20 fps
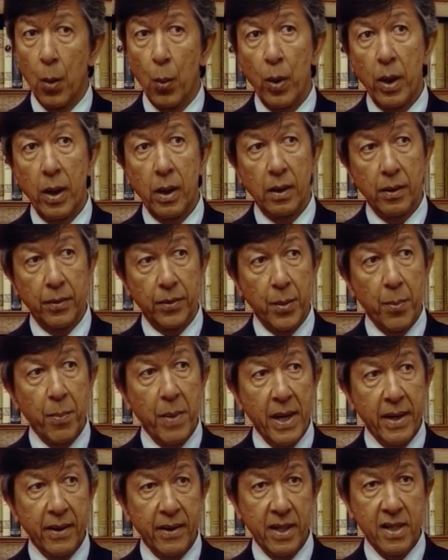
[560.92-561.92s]
Well, the
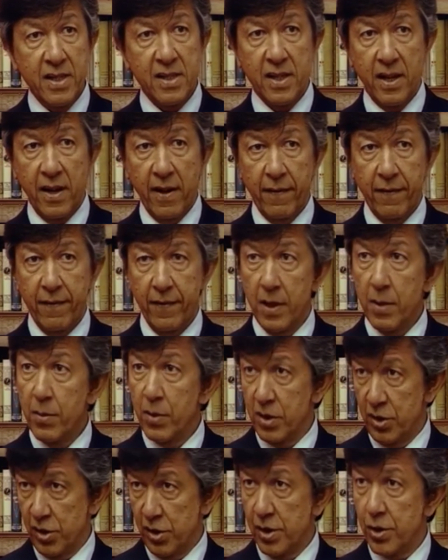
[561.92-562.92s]
paintings have
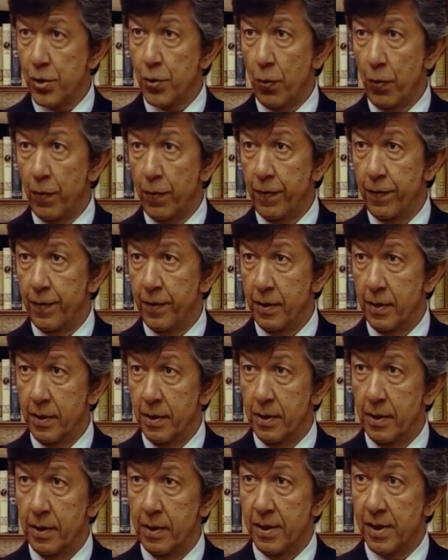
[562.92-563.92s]
images of
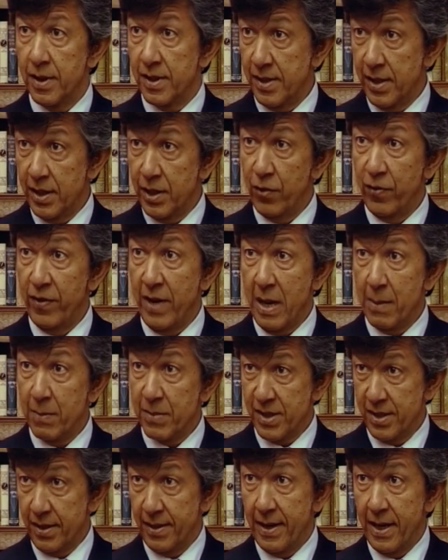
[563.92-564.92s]
the city of
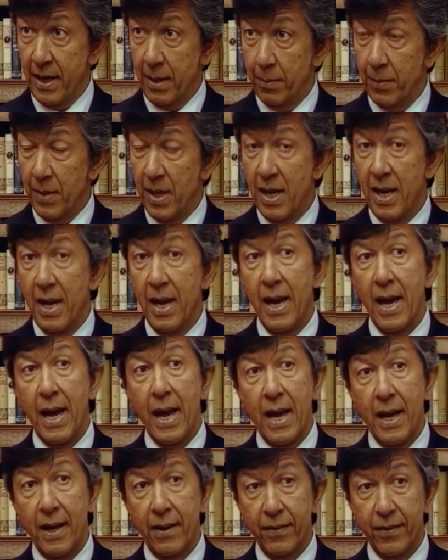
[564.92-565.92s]
Amsterdam,
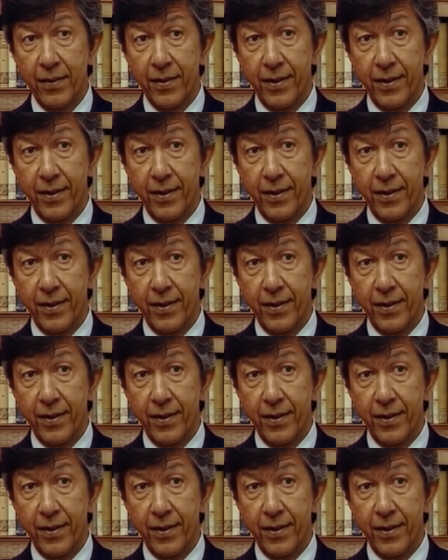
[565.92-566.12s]
and